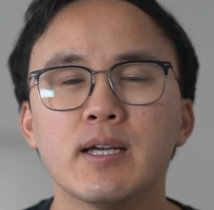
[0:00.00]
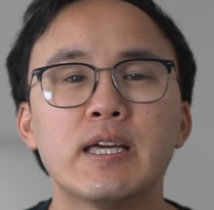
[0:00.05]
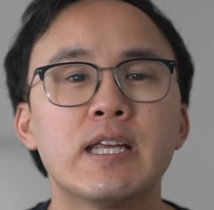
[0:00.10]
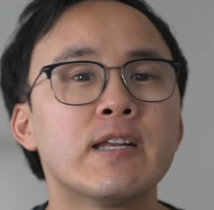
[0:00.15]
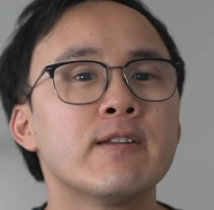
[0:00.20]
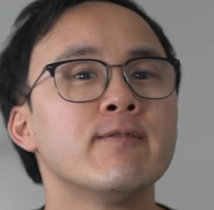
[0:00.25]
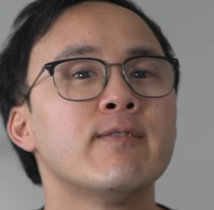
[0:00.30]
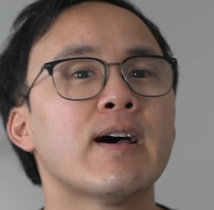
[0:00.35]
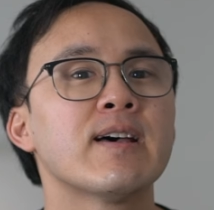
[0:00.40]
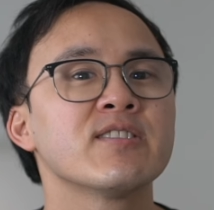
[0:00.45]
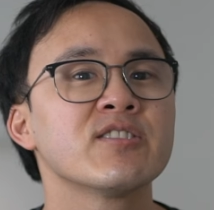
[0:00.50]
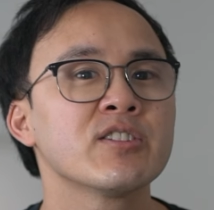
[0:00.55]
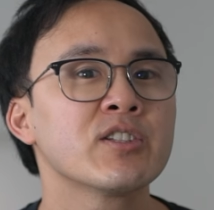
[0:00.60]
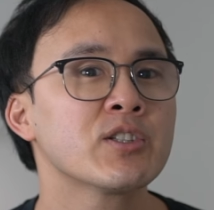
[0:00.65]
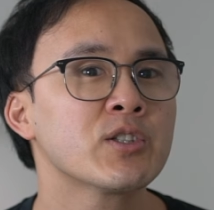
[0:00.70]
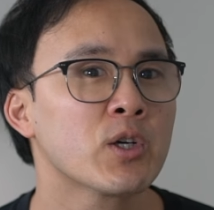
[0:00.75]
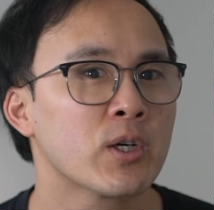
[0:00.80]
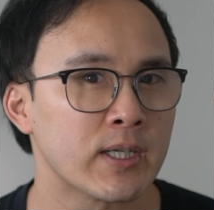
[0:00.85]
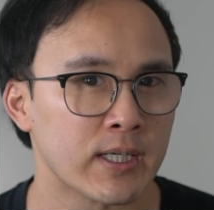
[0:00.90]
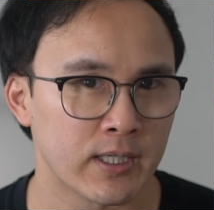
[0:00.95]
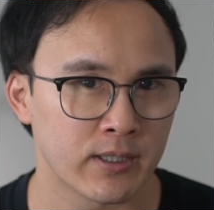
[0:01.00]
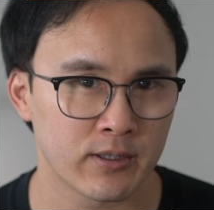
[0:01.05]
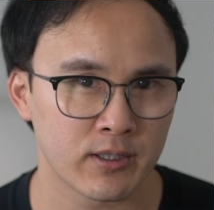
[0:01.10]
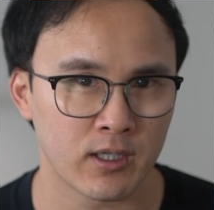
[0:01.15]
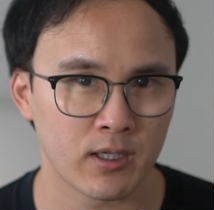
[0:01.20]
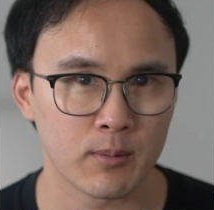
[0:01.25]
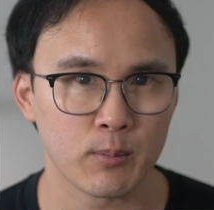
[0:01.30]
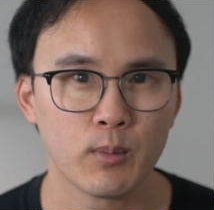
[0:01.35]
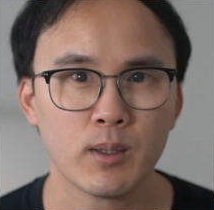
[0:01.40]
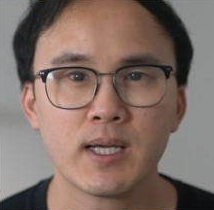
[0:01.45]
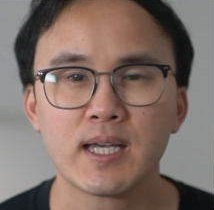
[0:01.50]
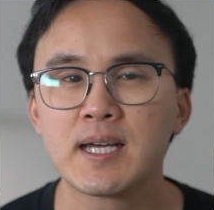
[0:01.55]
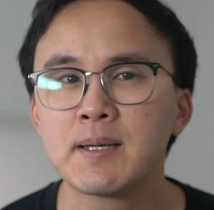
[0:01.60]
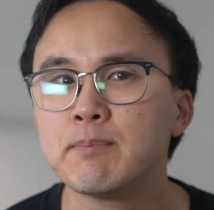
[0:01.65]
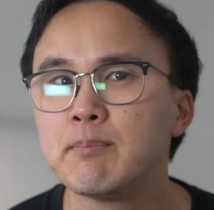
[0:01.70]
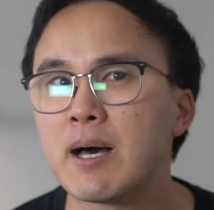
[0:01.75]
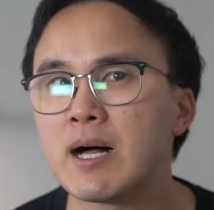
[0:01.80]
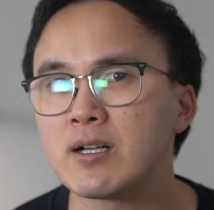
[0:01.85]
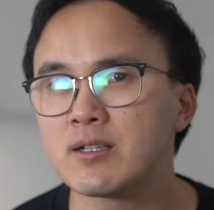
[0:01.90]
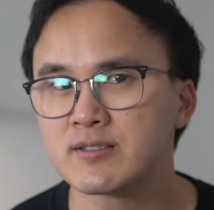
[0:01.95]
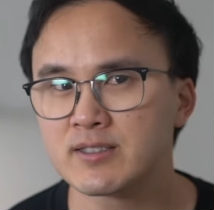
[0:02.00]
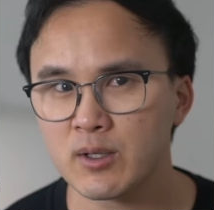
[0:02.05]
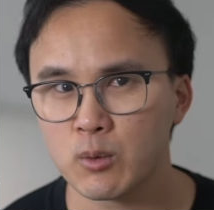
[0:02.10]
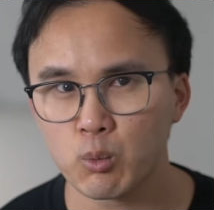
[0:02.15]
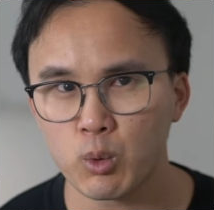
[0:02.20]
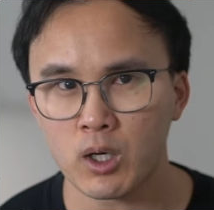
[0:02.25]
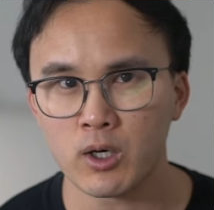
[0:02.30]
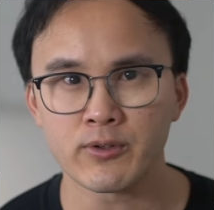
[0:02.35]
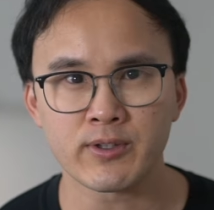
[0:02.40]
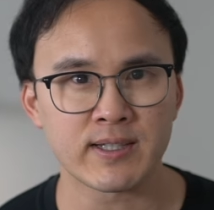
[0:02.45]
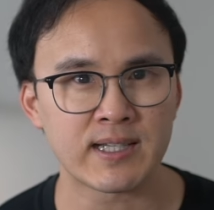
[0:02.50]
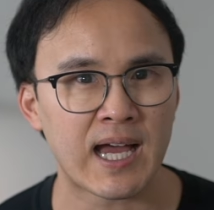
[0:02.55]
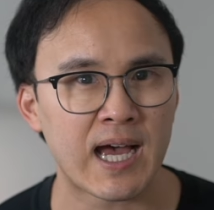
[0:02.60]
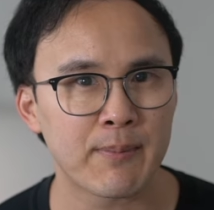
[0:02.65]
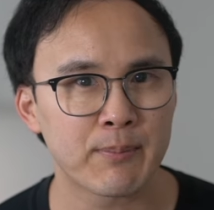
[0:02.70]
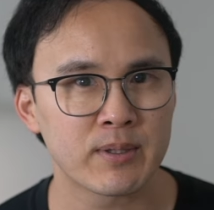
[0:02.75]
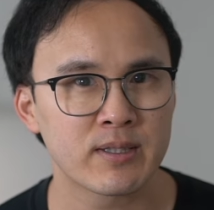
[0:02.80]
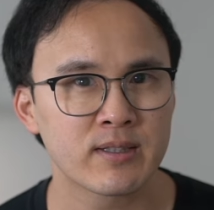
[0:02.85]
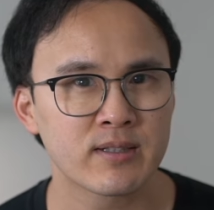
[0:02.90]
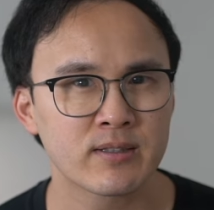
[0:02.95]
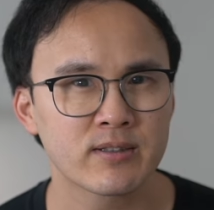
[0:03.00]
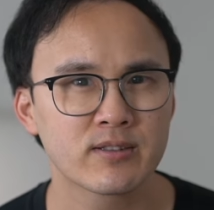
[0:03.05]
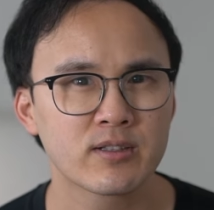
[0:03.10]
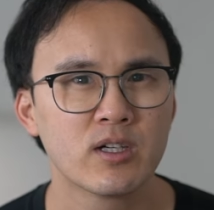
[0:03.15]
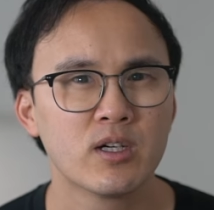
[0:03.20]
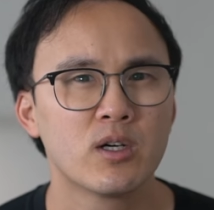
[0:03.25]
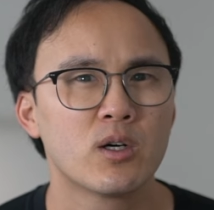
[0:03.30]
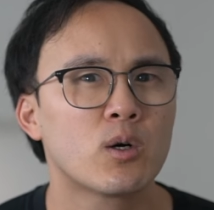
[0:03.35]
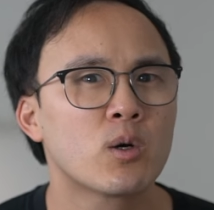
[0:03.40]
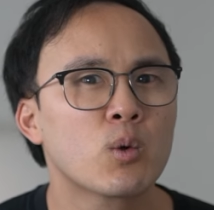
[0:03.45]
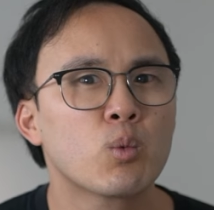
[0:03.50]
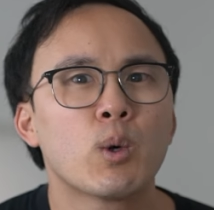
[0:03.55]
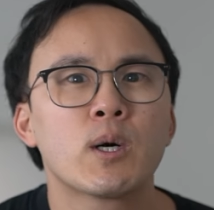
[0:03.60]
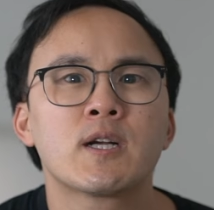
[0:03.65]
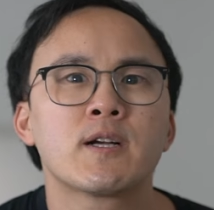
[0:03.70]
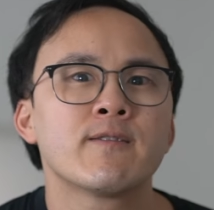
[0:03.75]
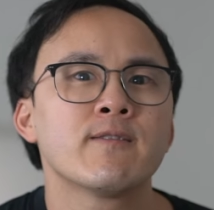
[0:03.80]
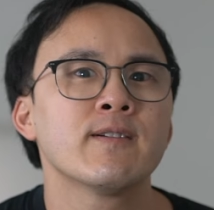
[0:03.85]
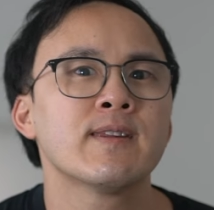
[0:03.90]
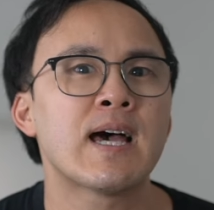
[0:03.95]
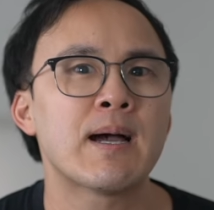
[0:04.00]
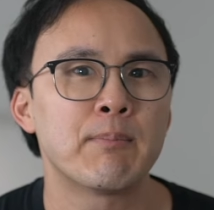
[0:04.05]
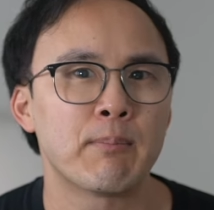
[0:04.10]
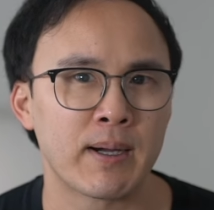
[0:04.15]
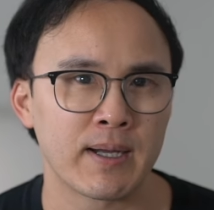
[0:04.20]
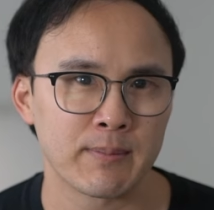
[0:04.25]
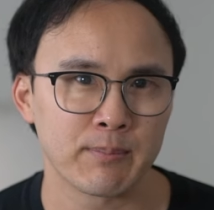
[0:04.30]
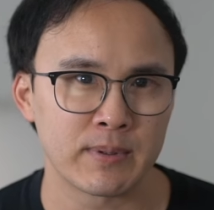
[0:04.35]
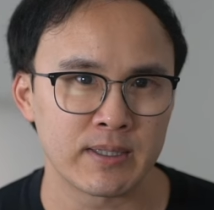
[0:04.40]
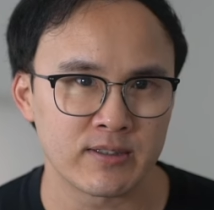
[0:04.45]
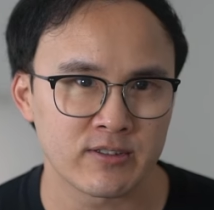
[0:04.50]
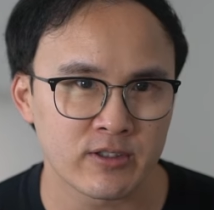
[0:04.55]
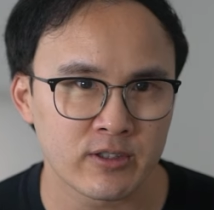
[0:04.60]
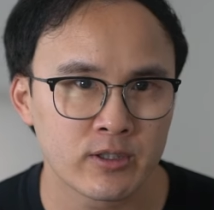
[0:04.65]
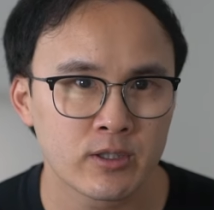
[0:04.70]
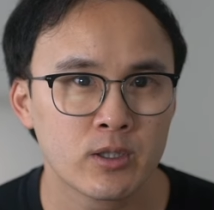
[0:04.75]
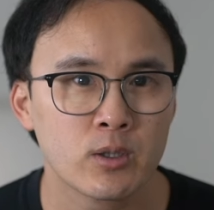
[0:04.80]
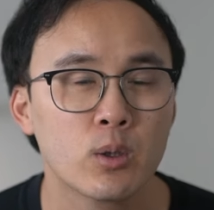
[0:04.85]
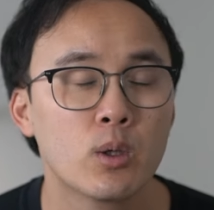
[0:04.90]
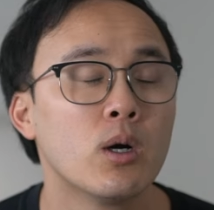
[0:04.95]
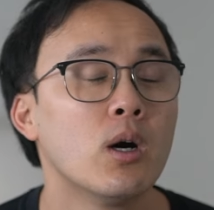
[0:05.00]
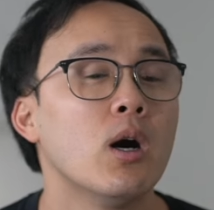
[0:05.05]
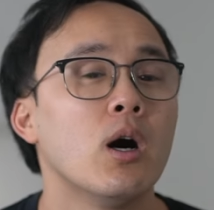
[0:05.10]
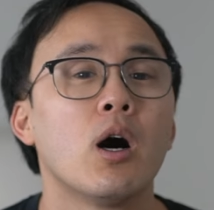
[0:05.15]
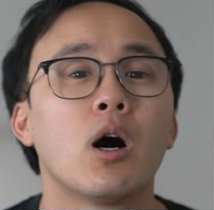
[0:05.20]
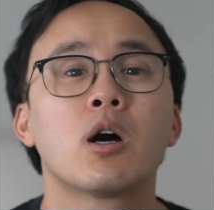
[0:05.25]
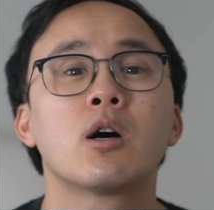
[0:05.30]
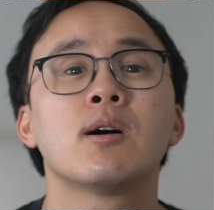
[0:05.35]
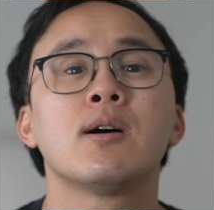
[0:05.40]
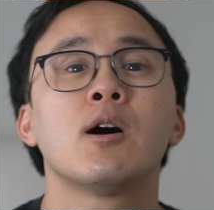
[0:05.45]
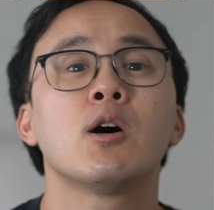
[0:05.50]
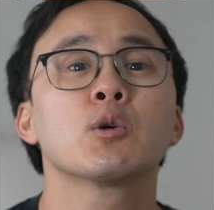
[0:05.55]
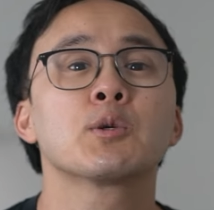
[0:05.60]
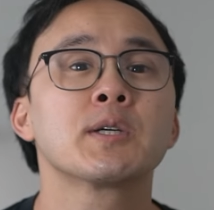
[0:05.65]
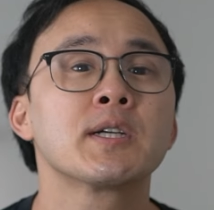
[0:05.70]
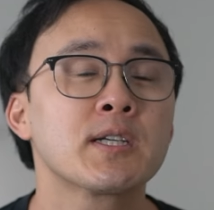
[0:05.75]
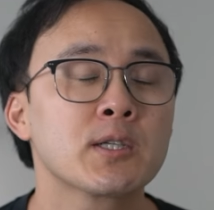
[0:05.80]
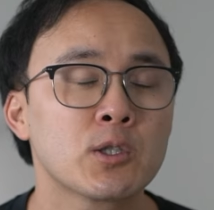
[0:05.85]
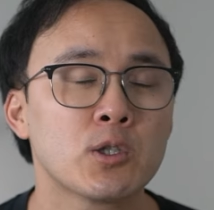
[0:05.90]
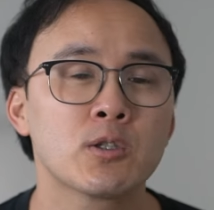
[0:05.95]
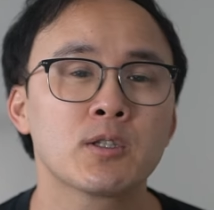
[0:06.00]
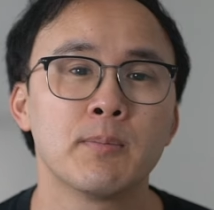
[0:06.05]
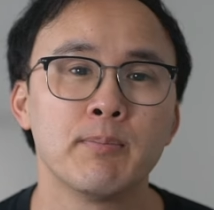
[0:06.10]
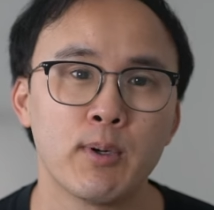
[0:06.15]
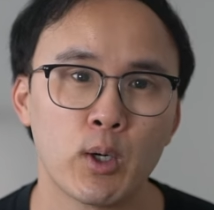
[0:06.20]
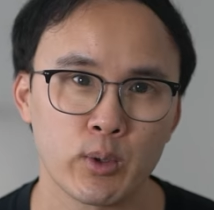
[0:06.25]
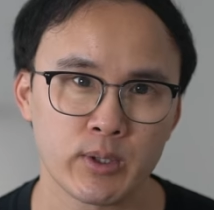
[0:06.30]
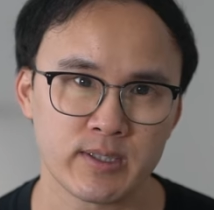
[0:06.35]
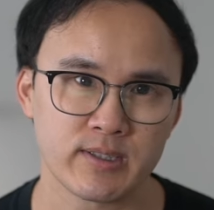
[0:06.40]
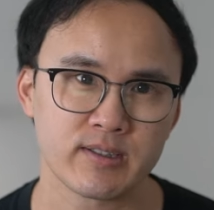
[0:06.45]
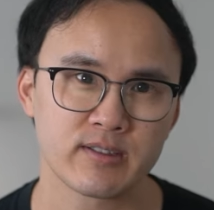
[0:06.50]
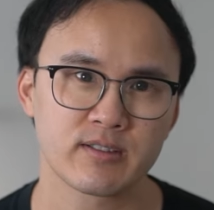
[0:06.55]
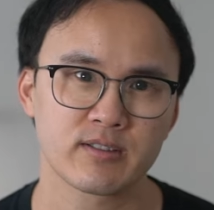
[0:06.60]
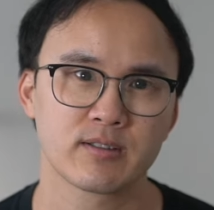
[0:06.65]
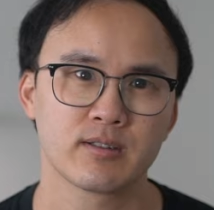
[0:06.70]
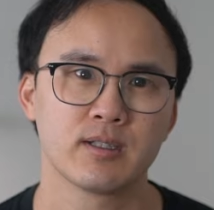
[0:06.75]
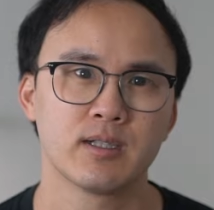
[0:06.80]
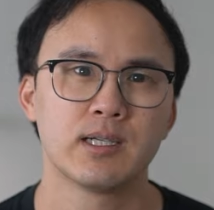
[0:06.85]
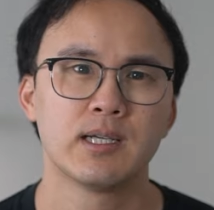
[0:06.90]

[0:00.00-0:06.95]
Investing your income and balancing wealth and happiness, or whatever that might mean to you, are all critical components.